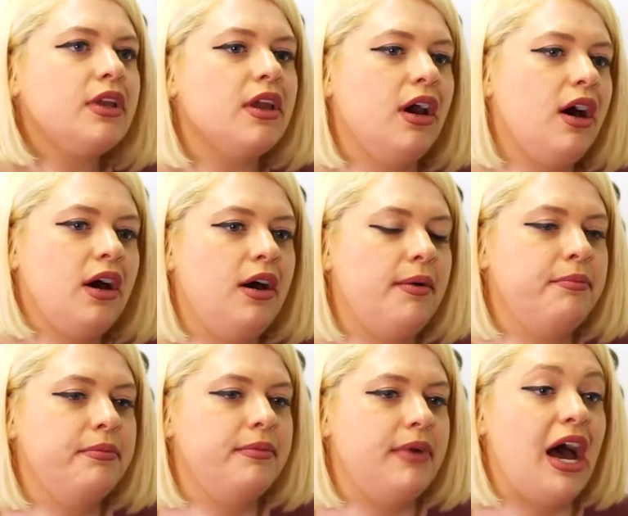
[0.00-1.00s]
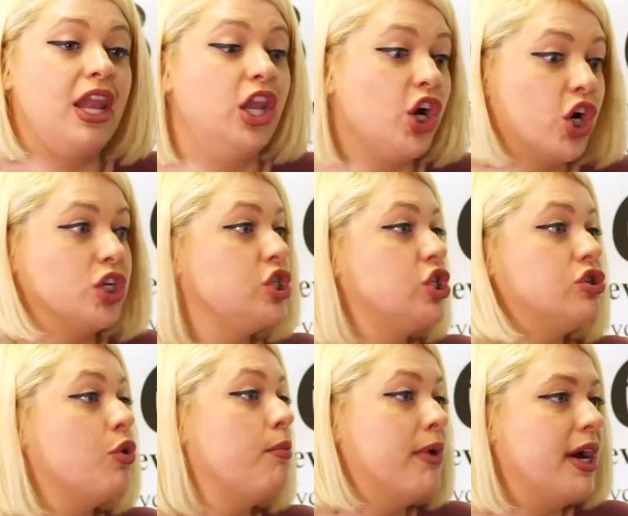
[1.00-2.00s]
I learned
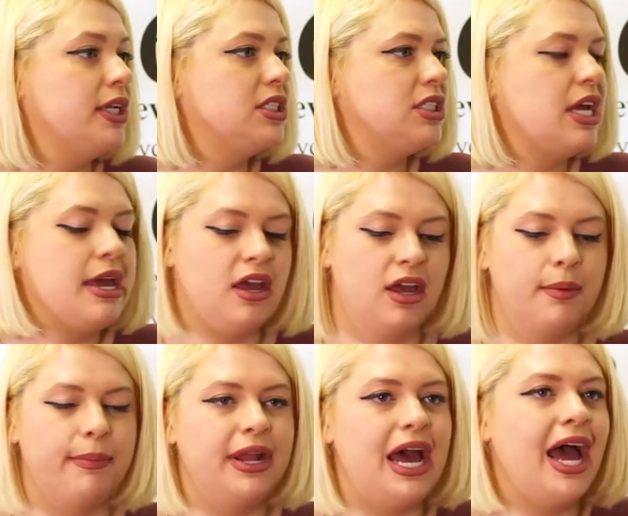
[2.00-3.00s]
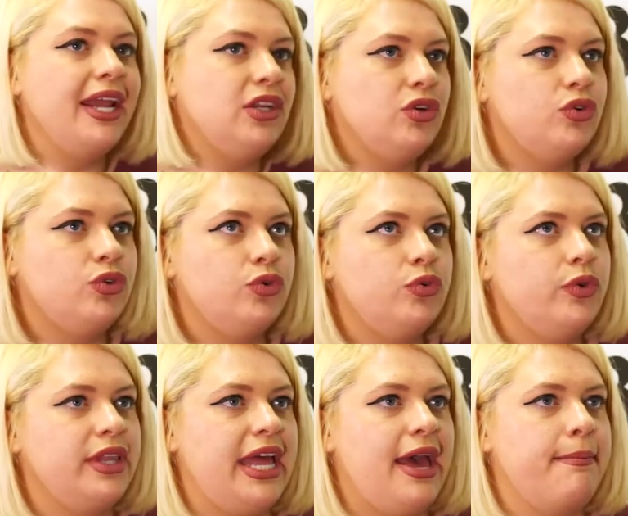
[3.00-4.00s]
so much, but I knew
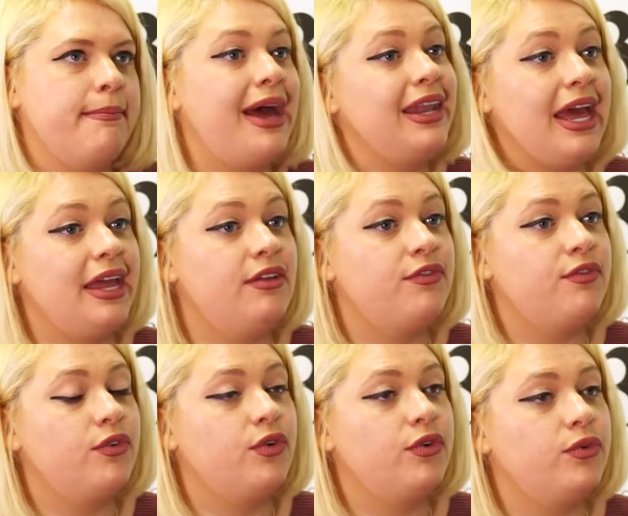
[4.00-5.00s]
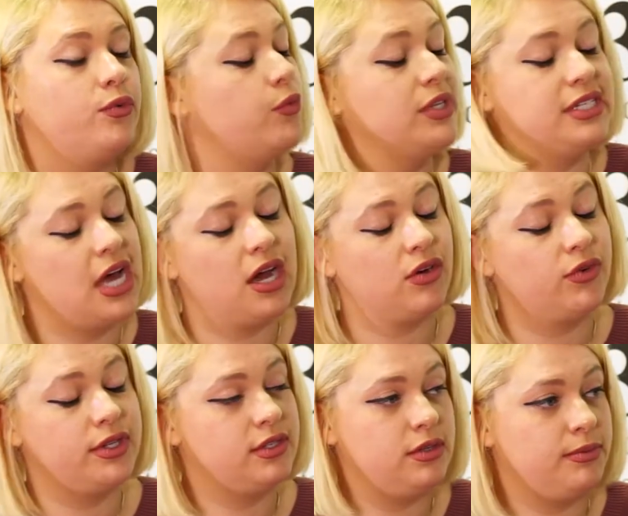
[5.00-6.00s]
that my life was not
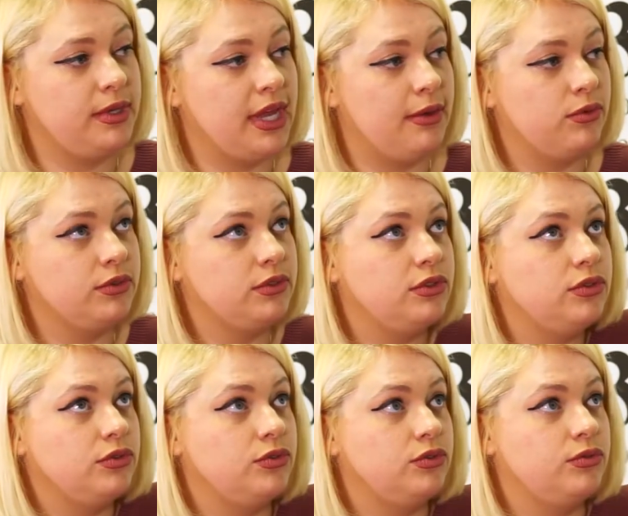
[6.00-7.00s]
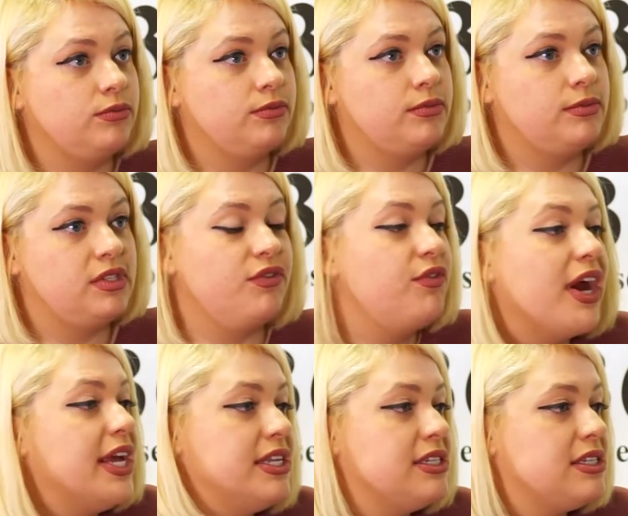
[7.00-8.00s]
going to be able to
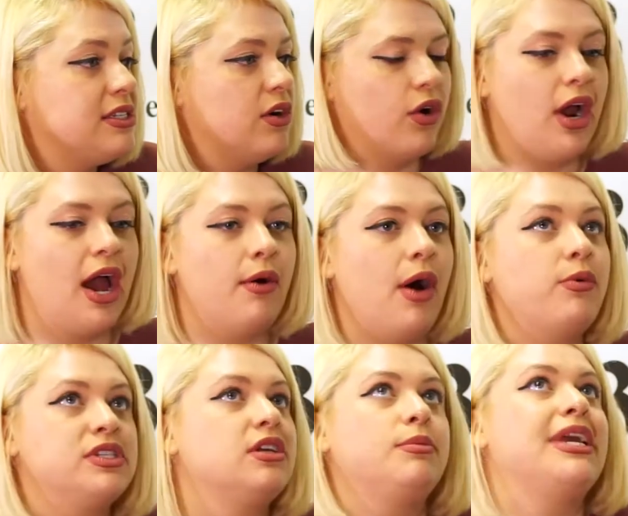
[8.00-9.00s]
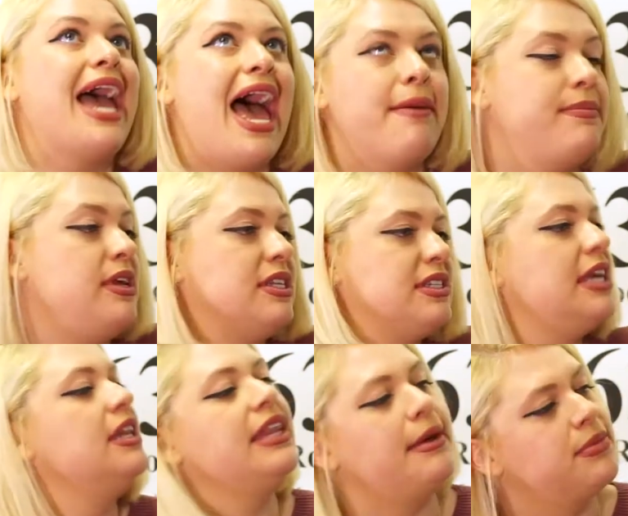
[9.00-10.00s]
suffice, or I wasn't going to be happy
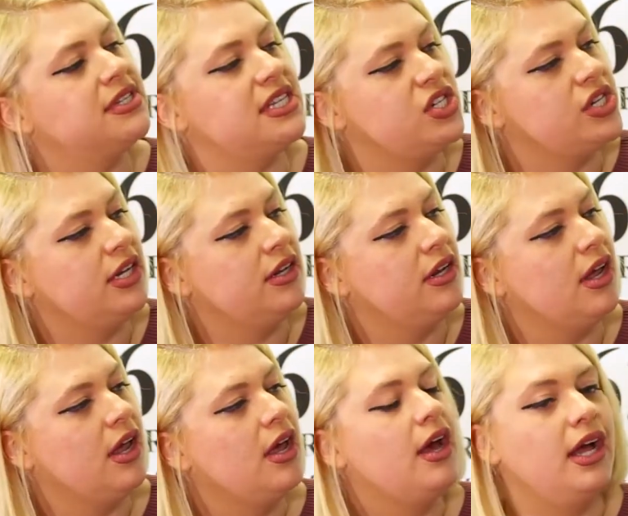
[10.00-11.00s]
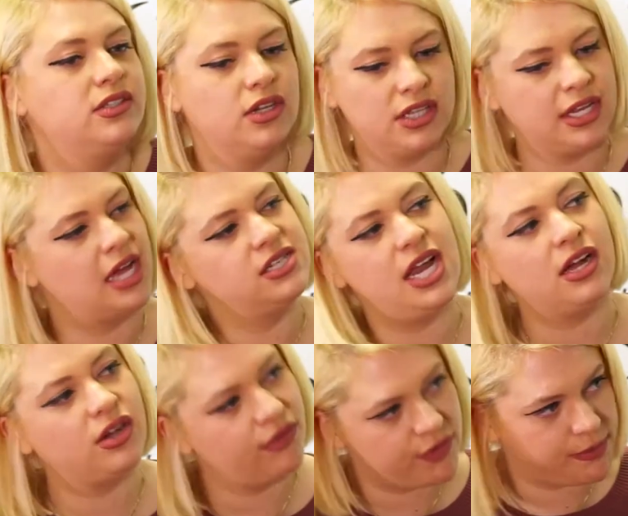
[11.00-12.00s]
staying in that position. Right. I took the knowledge I
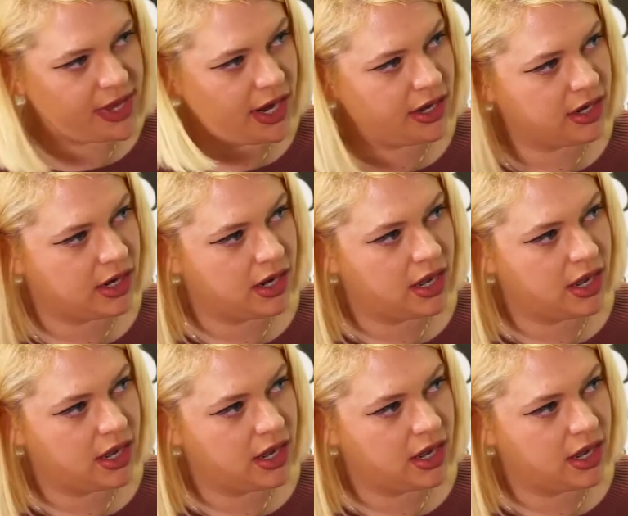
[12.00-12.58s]
could from there,